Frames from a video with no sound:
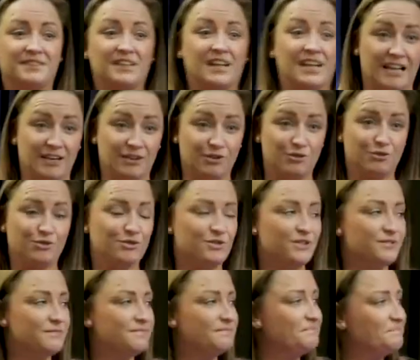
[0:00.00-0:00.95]
The
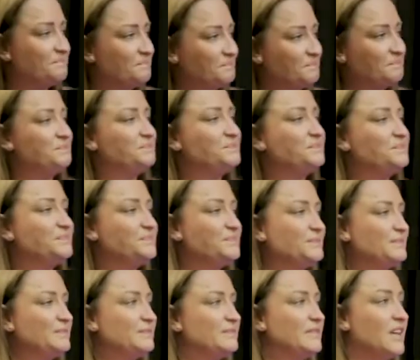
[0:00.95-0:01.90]
landlord.
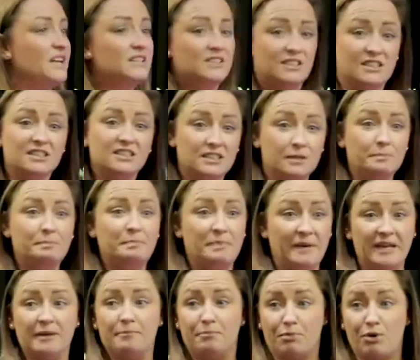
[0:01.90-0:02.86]
So this is a
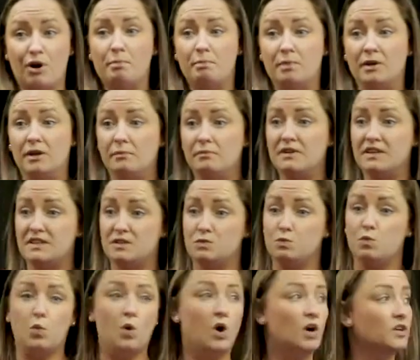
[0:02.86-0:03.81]
big problem. This
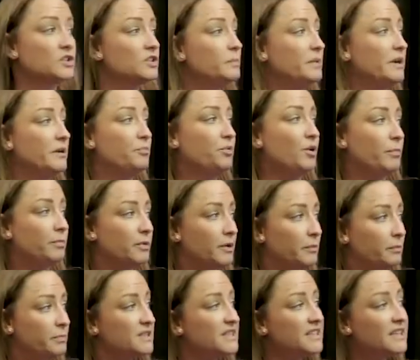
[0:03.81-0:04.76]
was a big
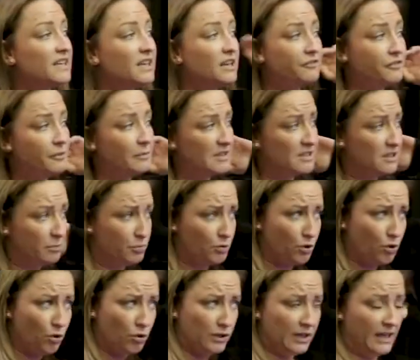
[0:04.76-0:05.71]
problem, particularly for Mr.
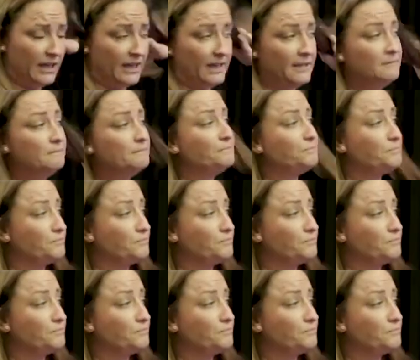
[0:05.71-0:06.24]
Broadley,